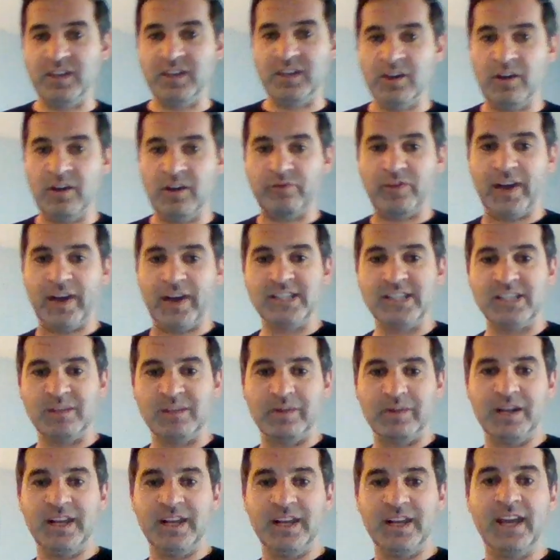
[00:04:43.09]
find
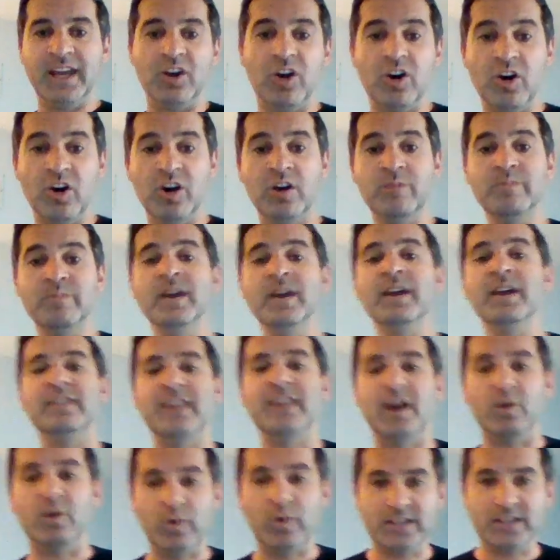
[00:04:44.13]
somebody at home that
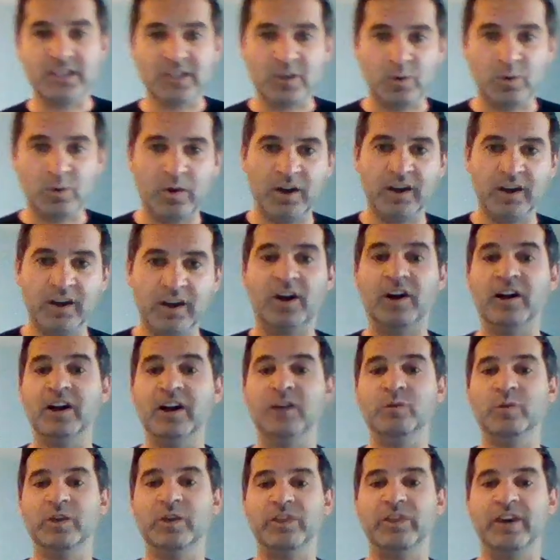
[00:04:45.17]
wants to work hard
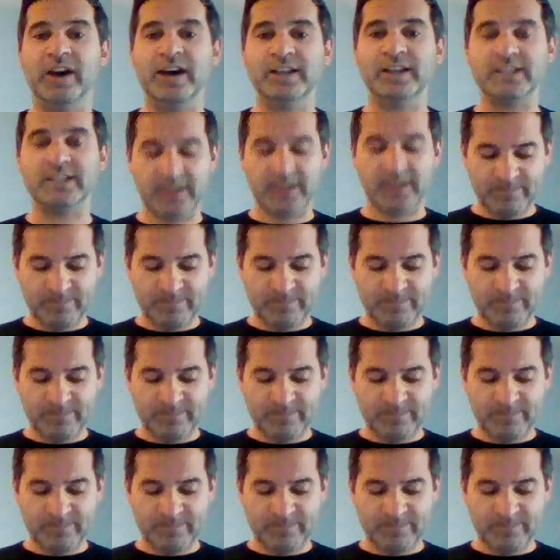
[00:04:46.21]
with us.